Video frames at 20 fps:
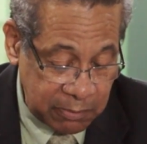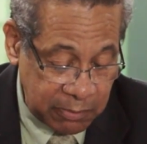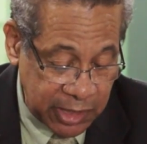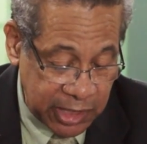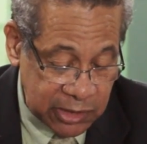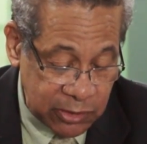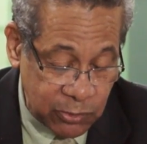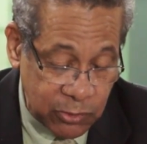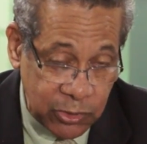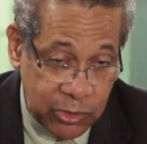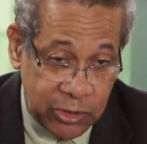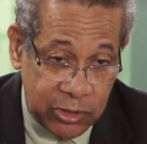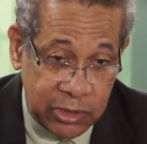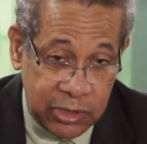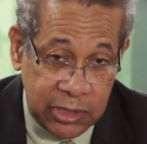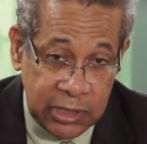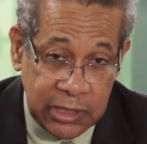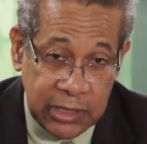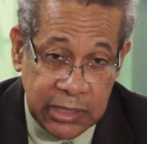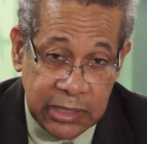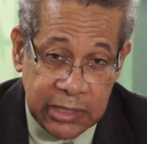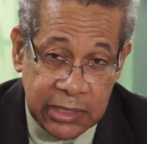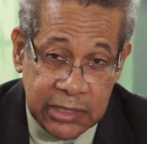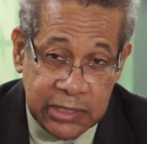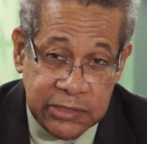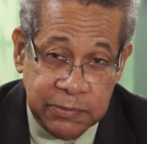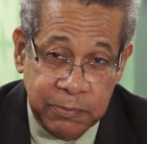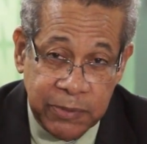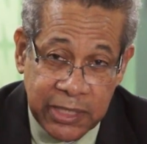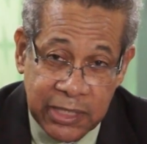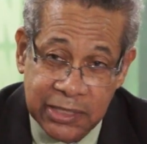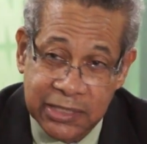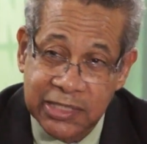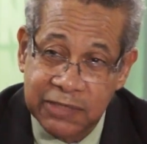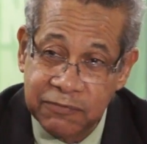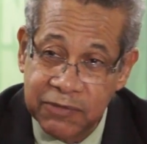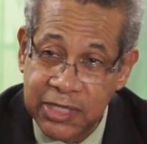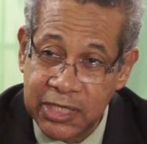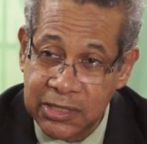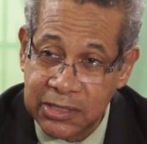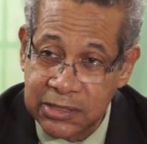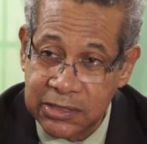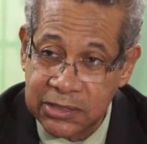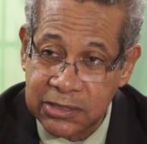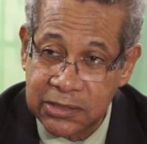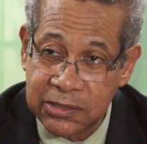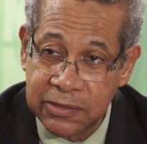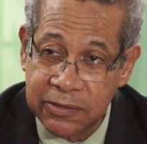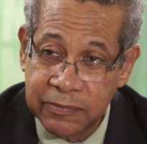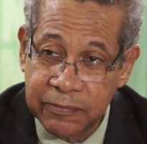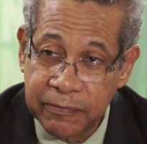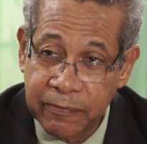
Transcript: by the world is paying dividends.